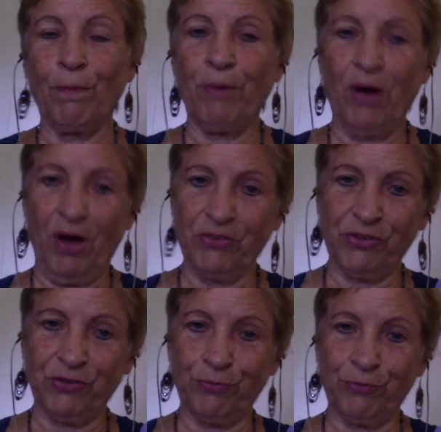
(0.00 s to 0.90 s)

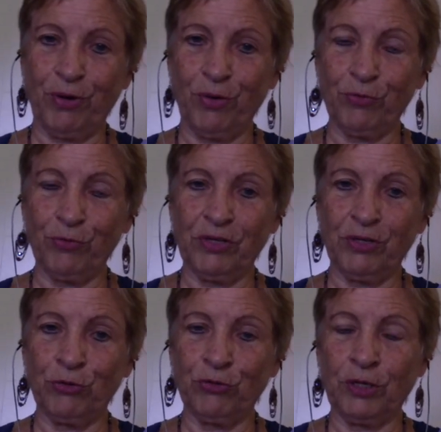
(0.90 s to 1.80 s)
positive powerful
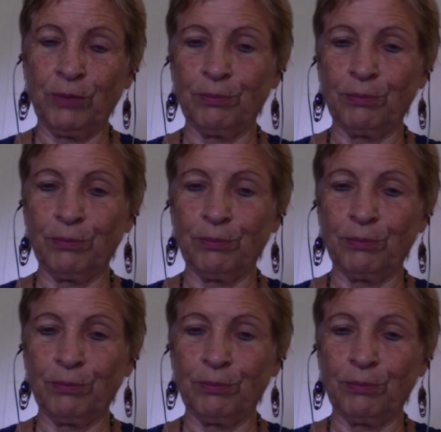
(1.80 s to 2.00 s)
energy.